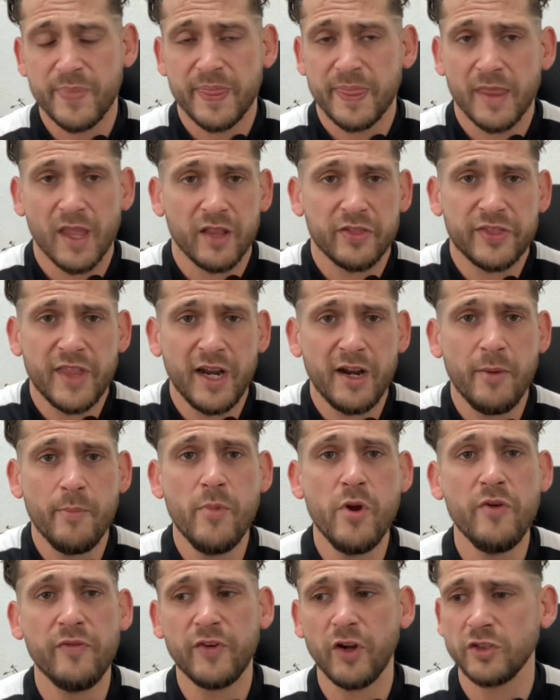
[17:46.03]
Then I
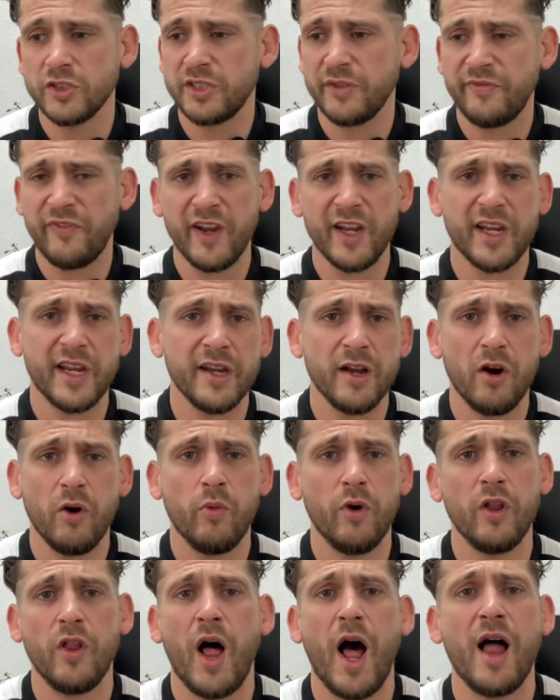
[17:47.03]
moved on to thinking, oh
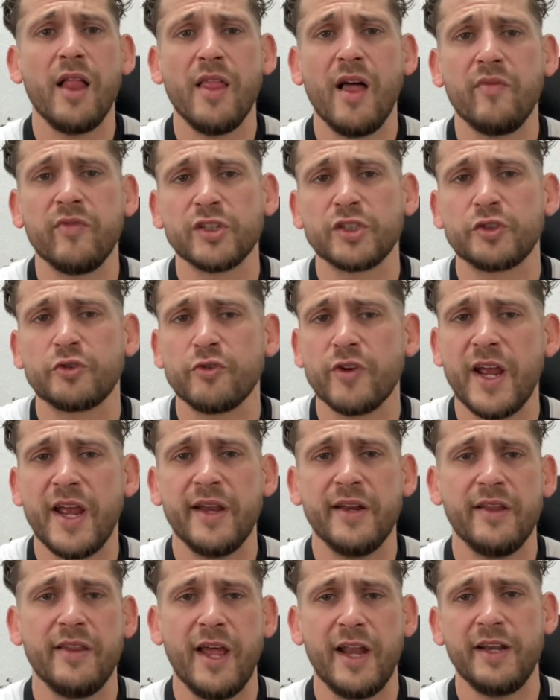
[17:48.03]
well, I'll have a
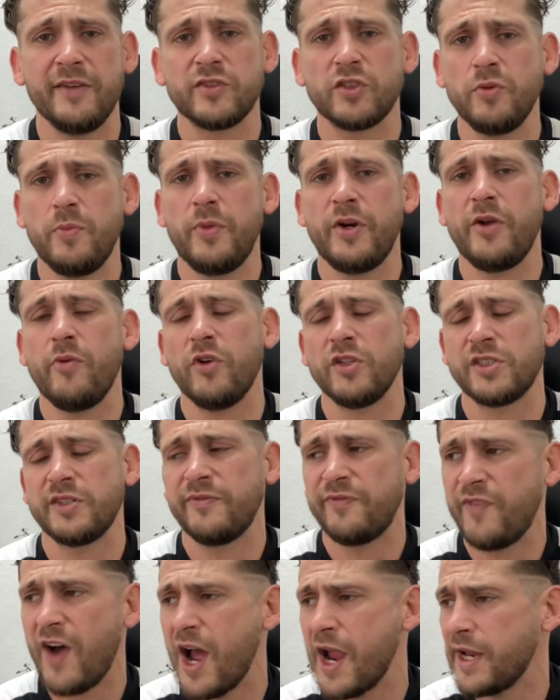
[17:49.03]
straightener then. If somebody wants to
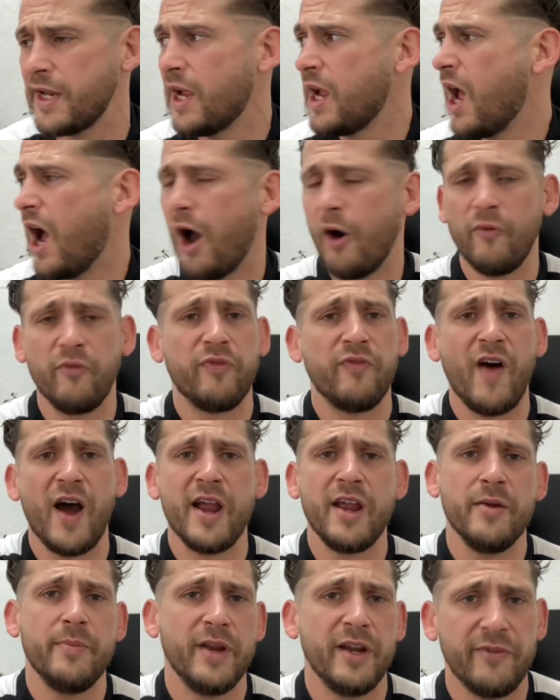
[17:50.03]
fight, I'll
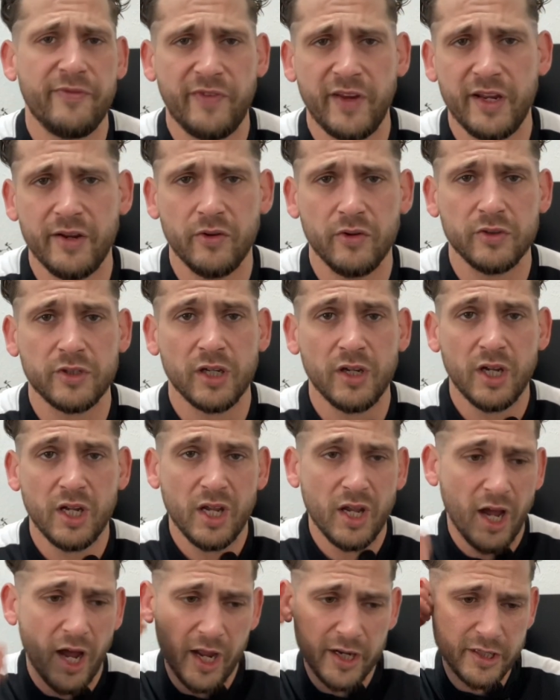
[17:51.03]
fight them in a field.
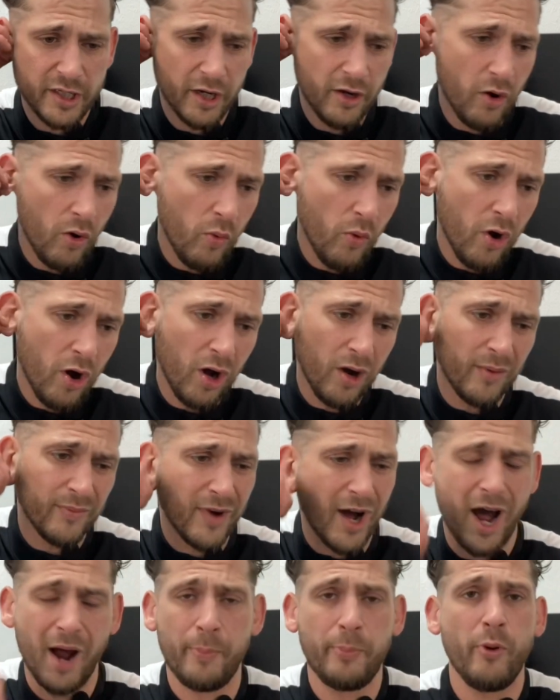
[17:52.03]
And you know
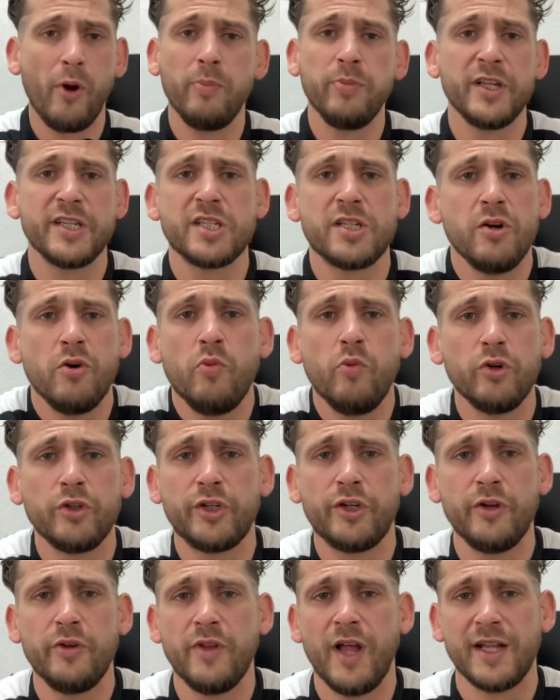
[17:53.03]
what? I probably still would
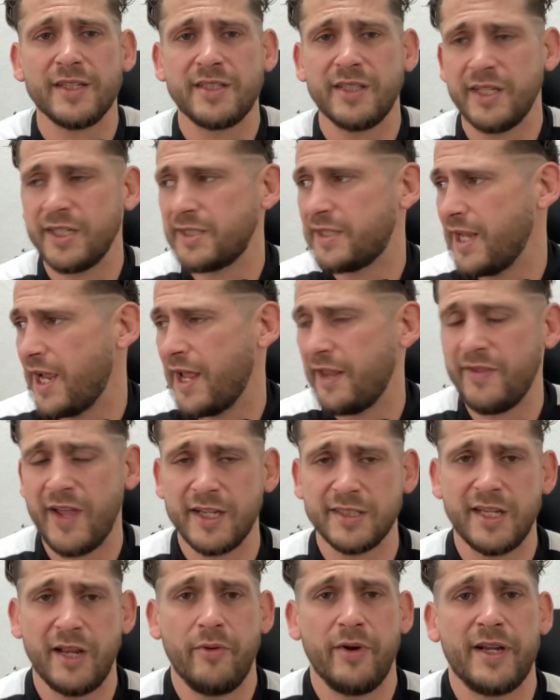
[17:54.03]
do that to this day, and
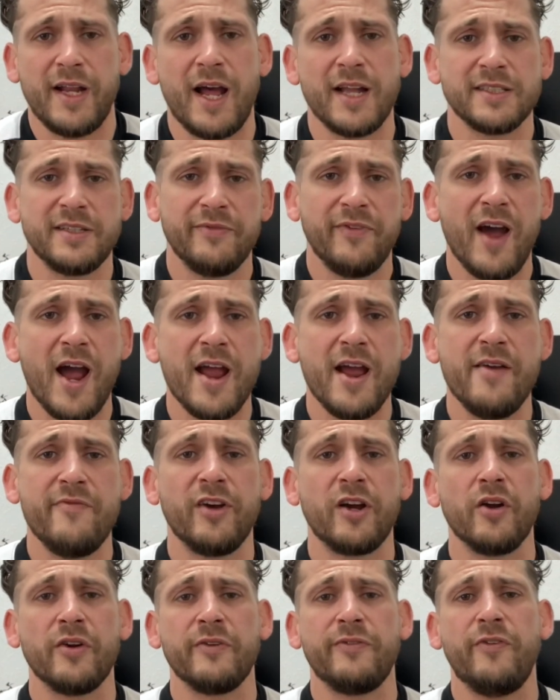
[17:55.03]
that's how I'd act. If I ever
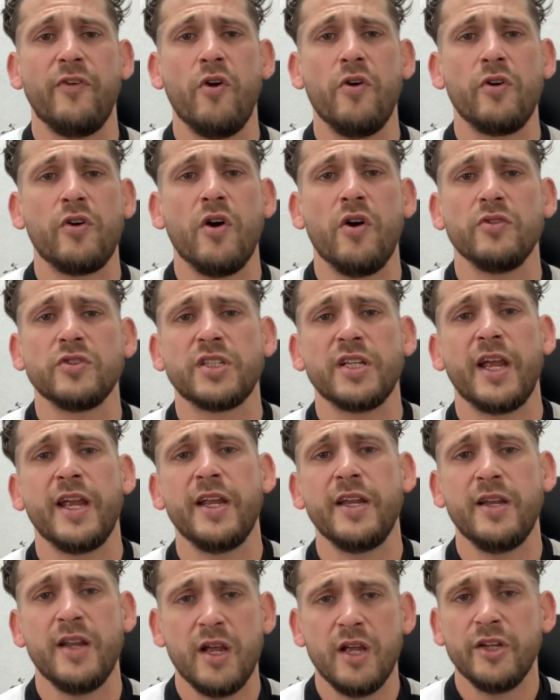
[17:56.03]
got a phone call
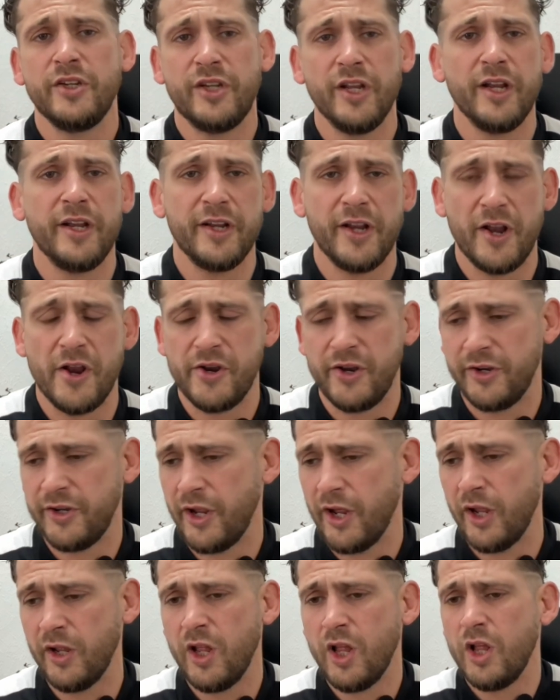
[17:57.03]
saying,
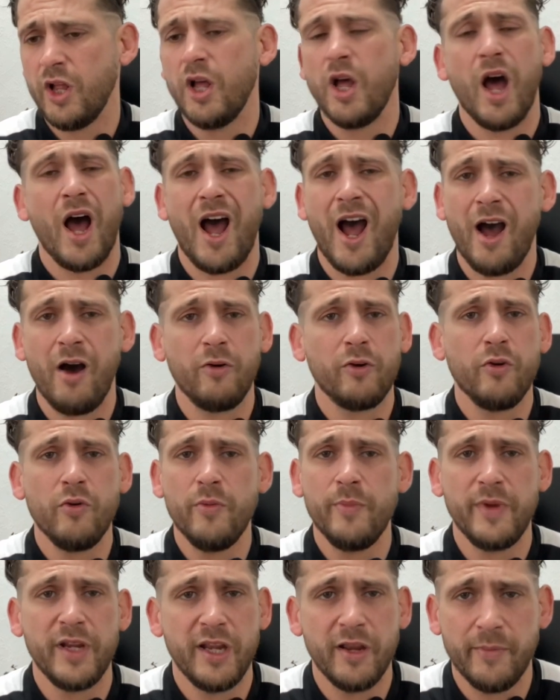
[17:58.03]
I'll go
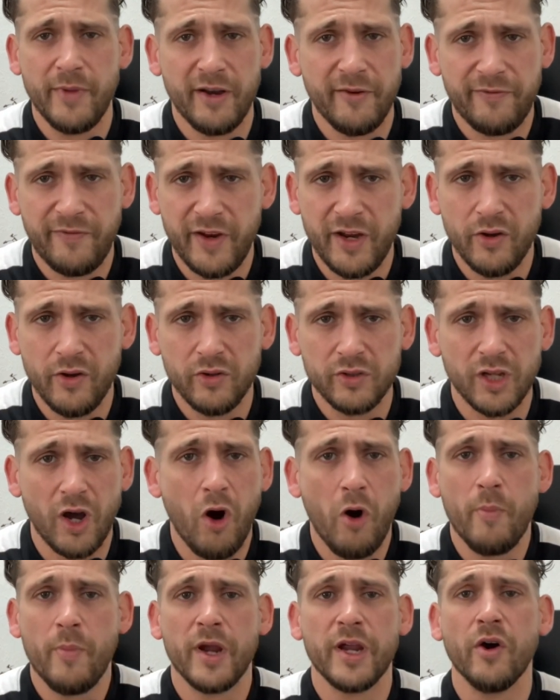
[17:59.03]
and meet them in a field
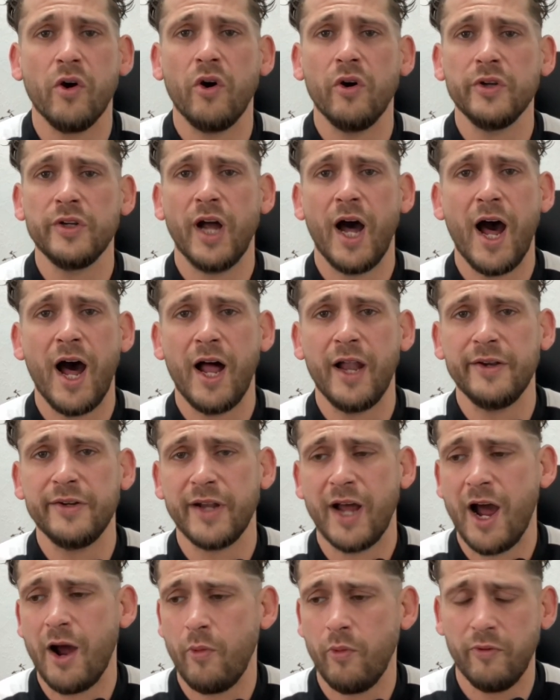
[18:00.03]
on my own and
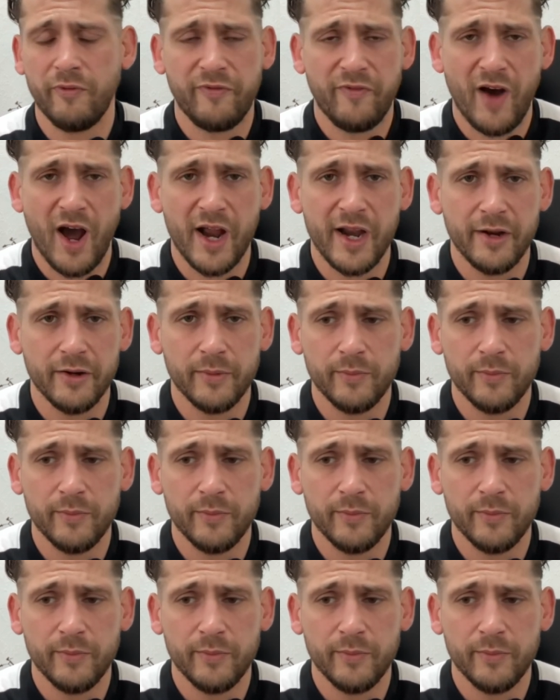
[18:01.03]
I will fight them.